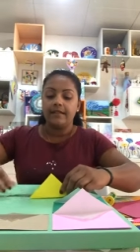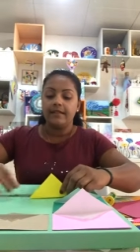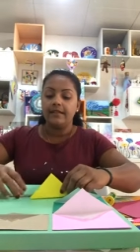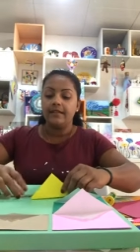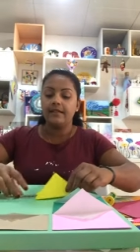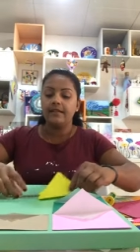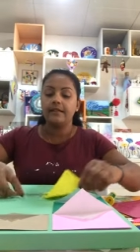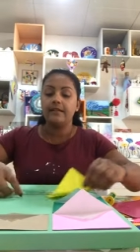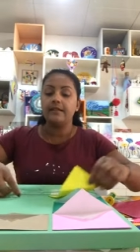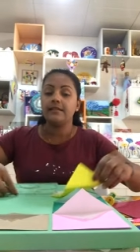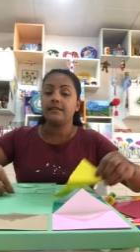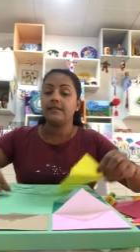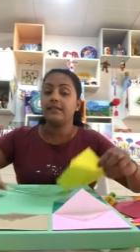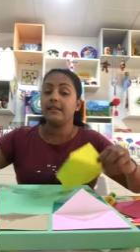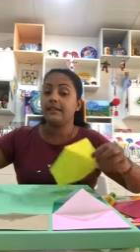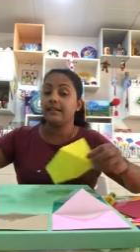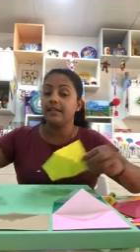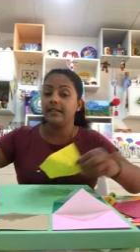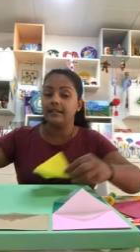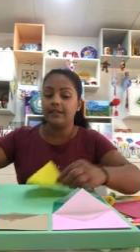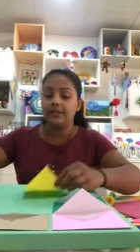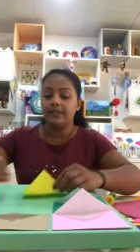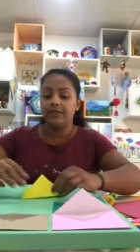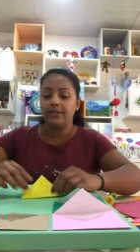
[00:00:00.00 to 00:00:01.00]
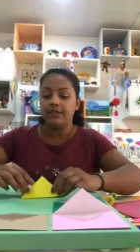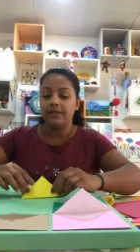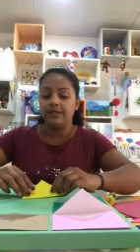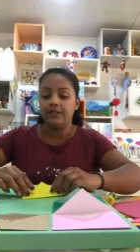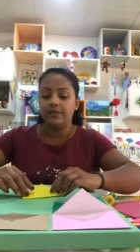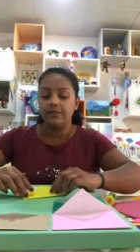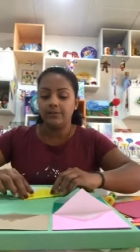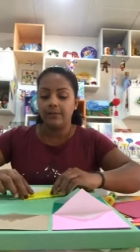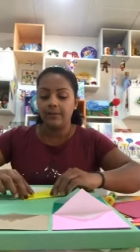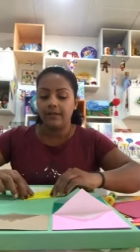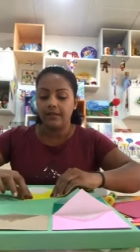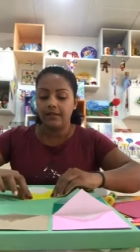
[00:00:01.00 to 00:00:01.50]
This is the easy way
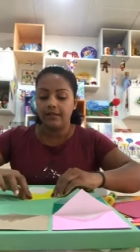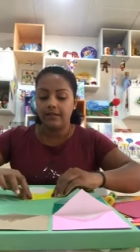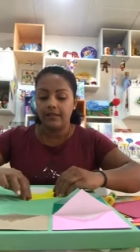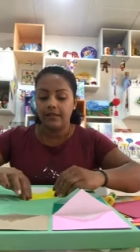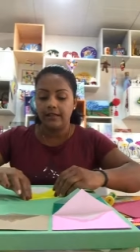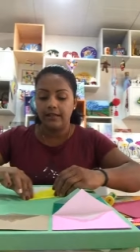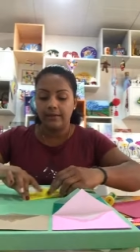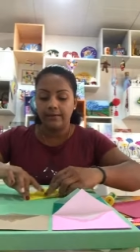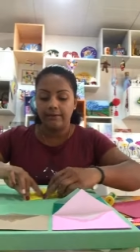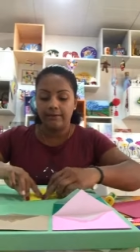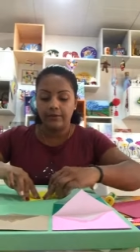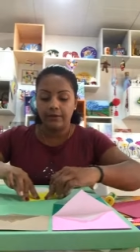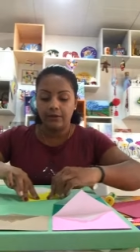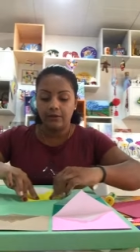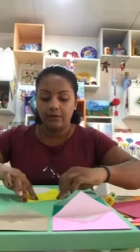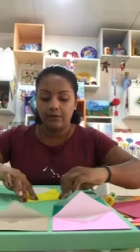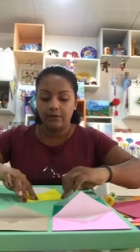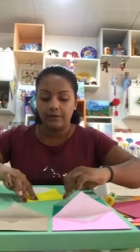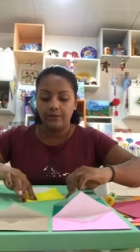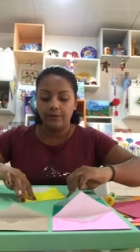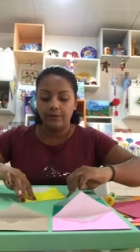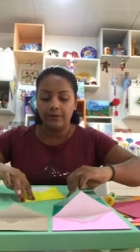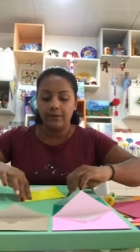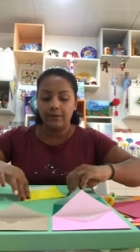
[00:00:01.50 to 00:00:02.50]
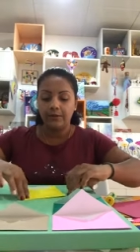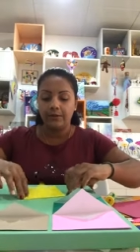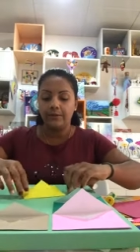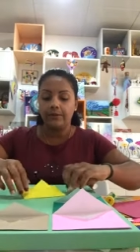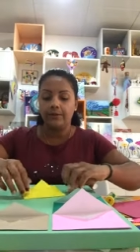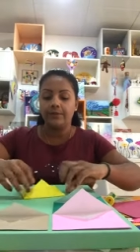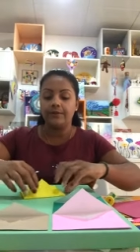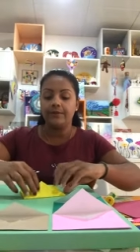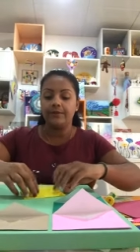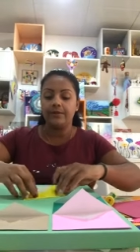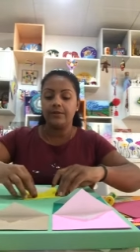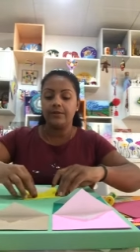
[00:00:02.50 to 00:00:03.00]
to make an envelope for you.
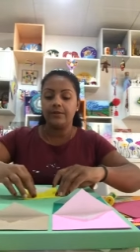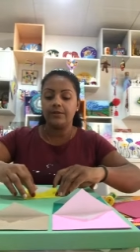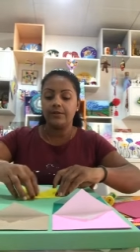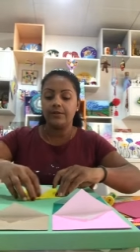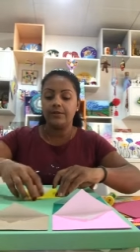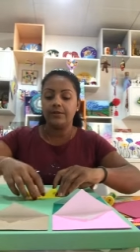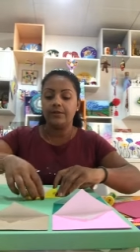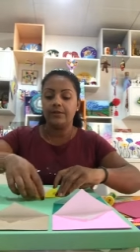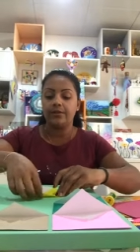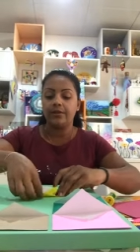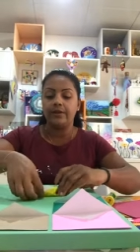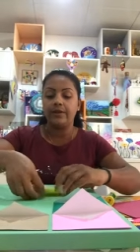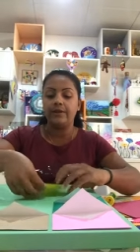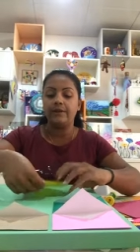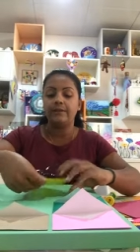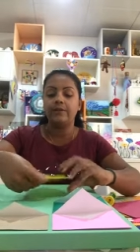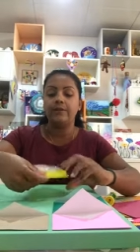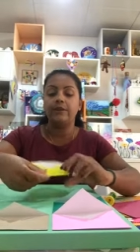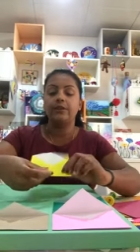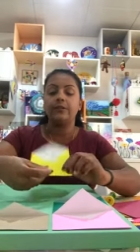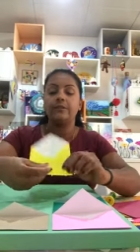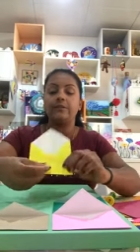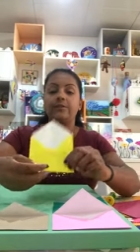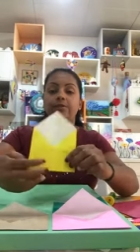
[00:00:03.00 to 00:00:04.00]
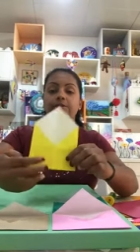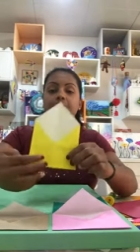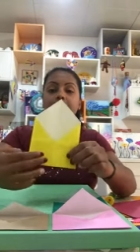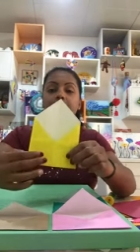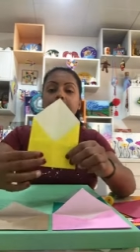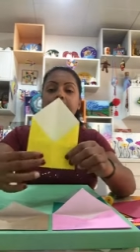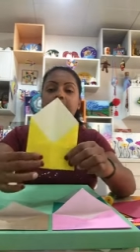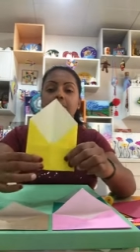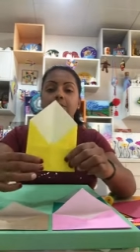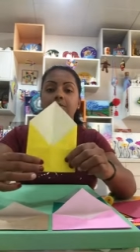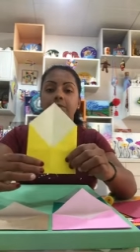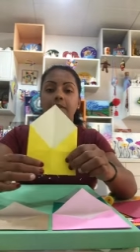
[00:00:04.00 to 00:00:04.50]
So your envelope should
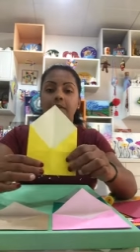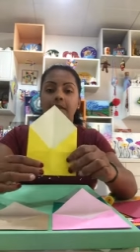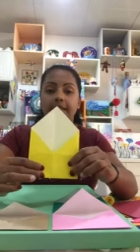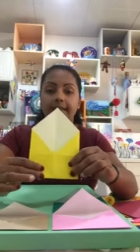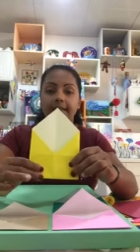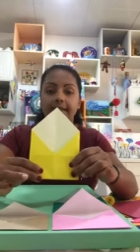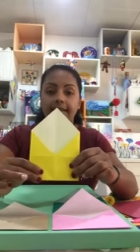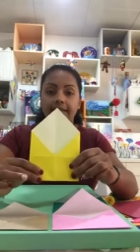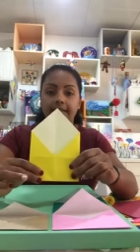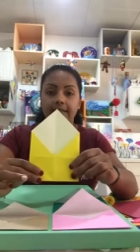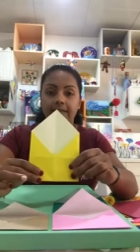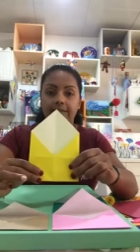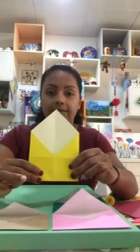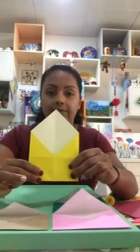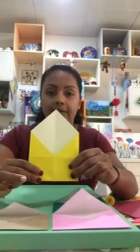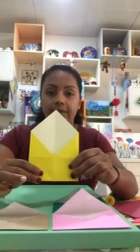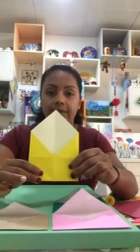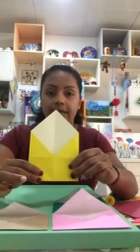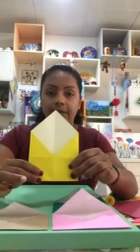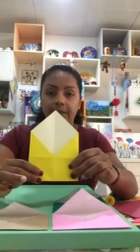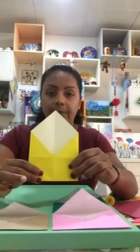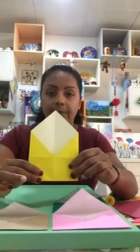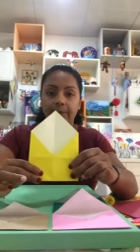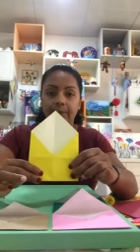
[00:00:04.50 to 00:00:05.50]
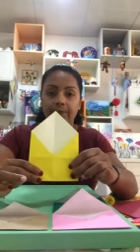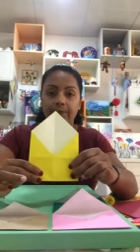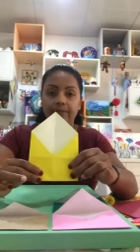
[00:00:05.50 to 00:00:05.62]
be look like this way now.